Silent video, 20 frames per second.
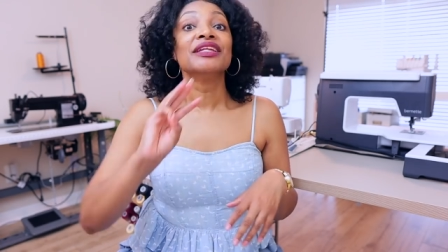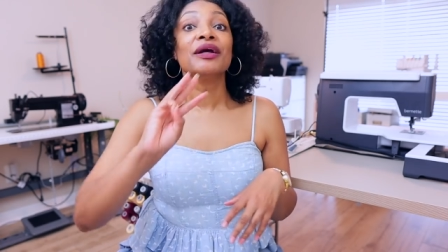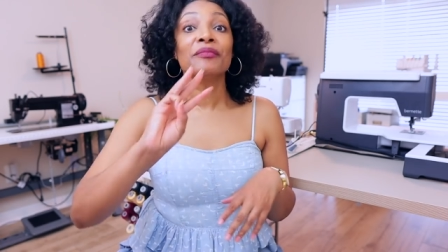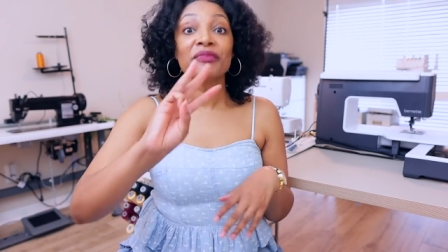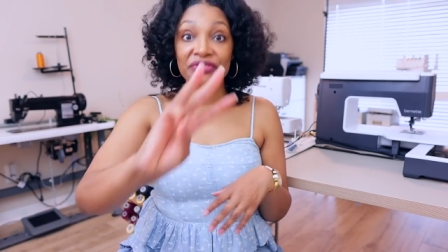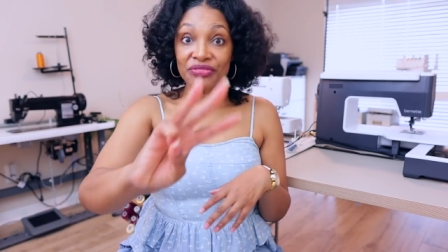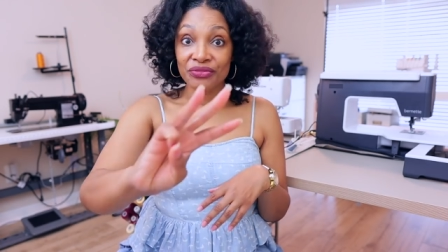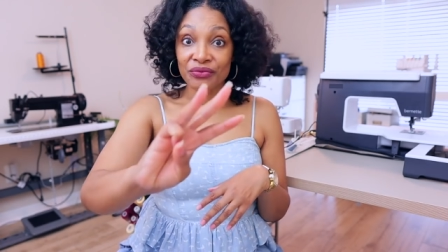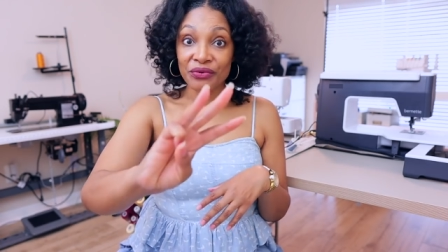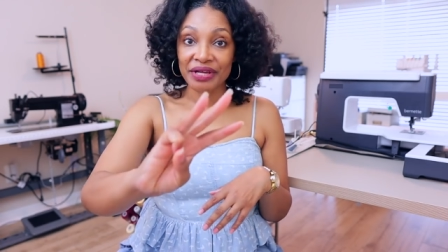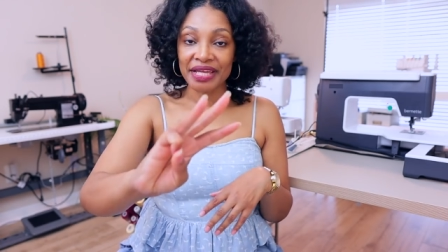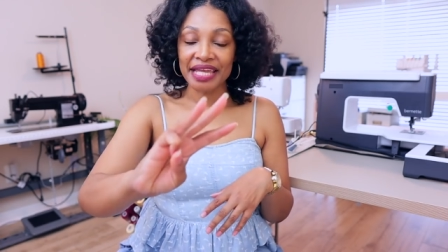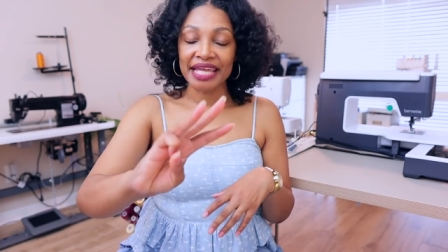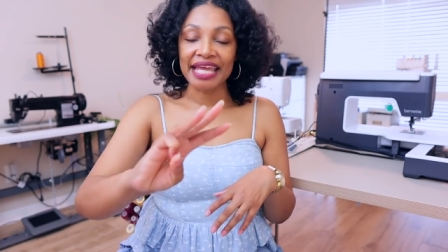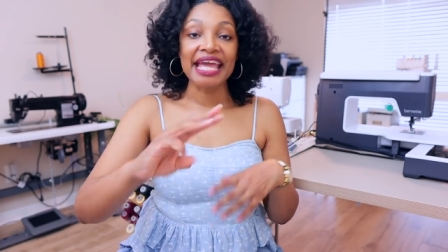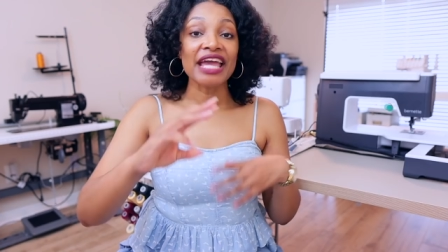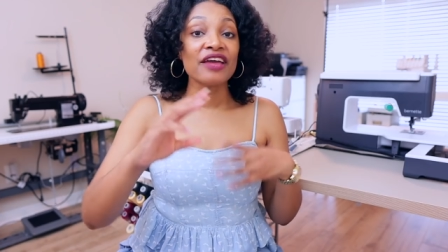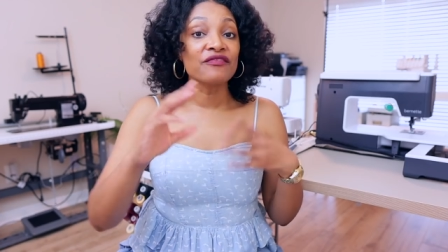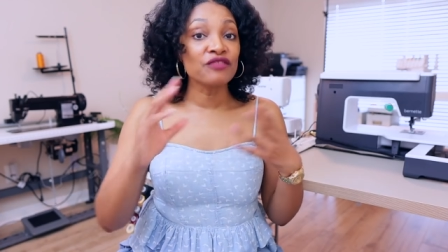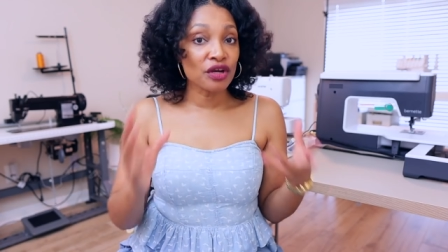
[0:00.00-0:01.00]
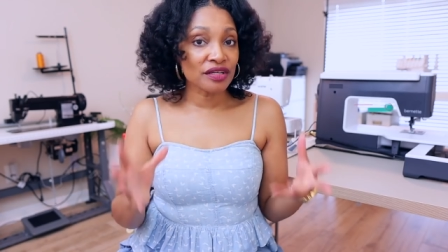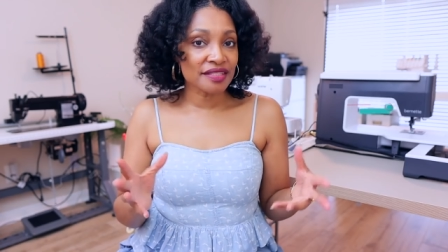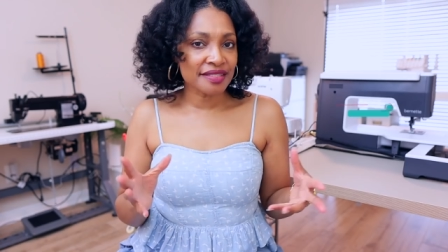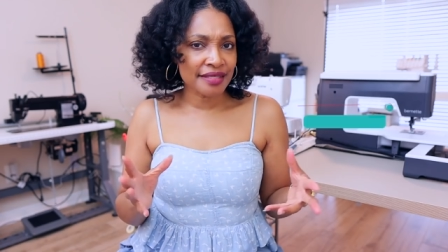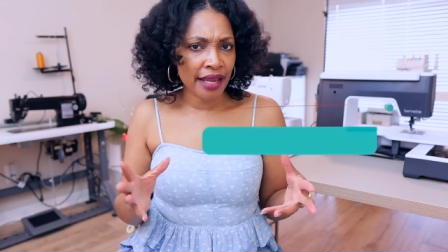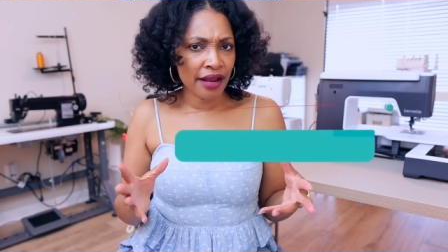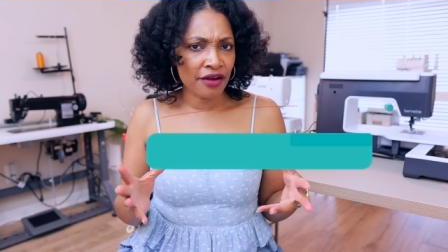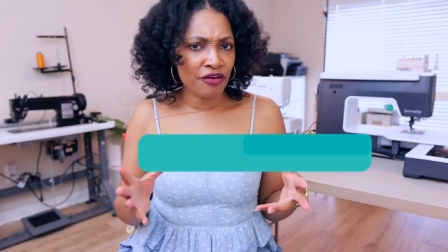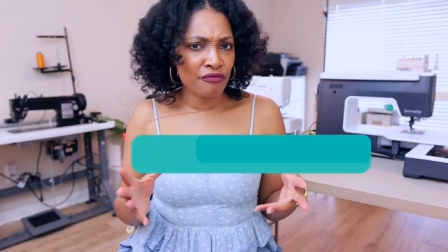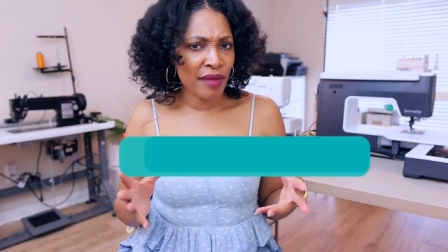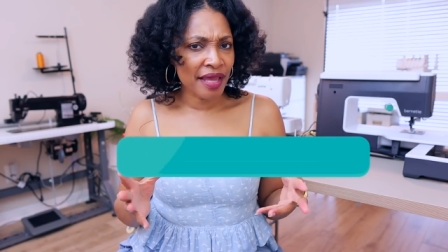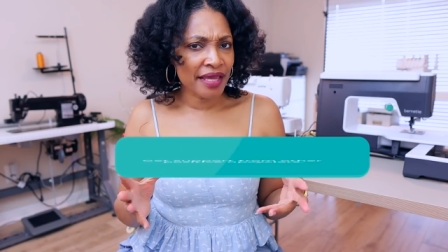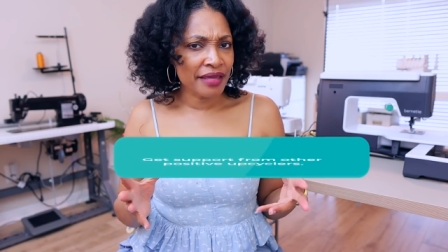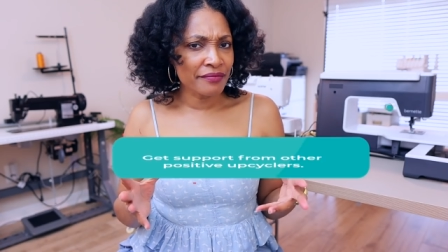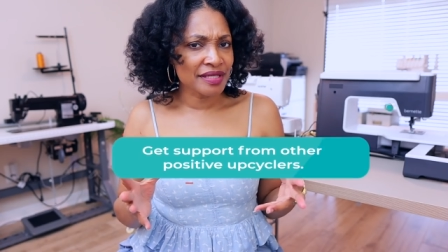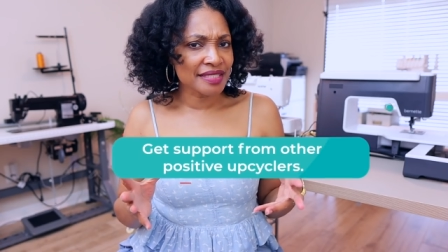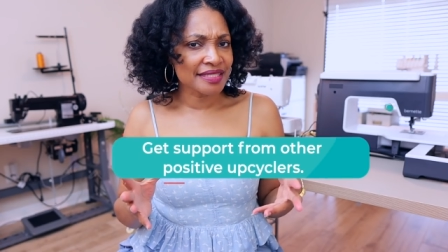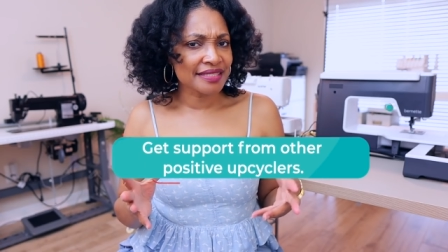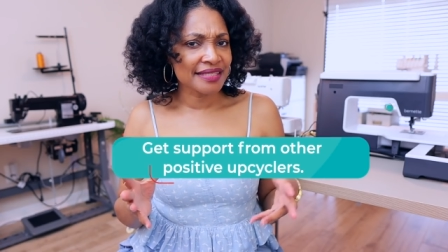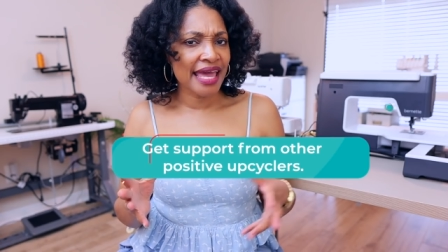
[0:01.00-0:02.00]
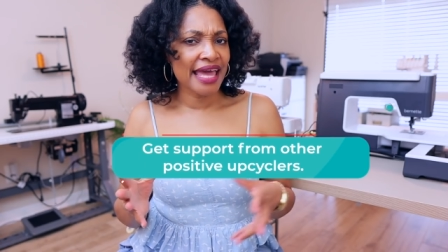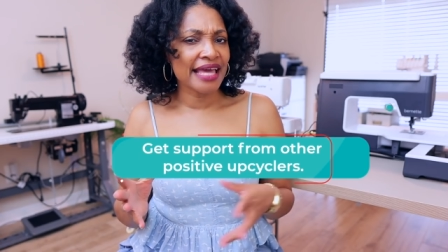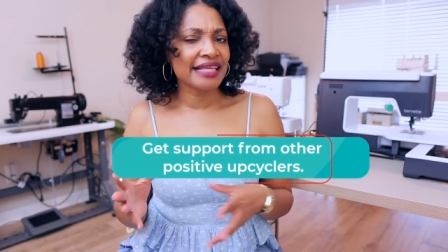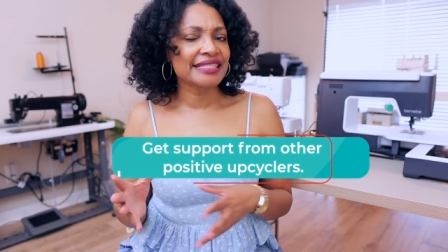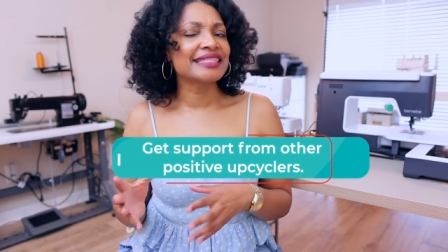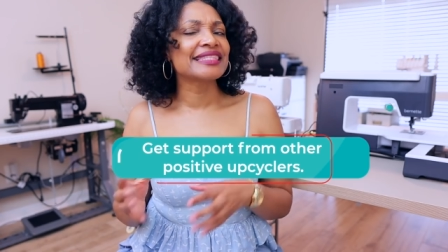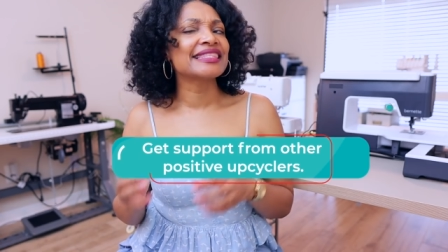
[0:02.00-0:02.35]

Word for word: Number three, if you're scared of making mistakes,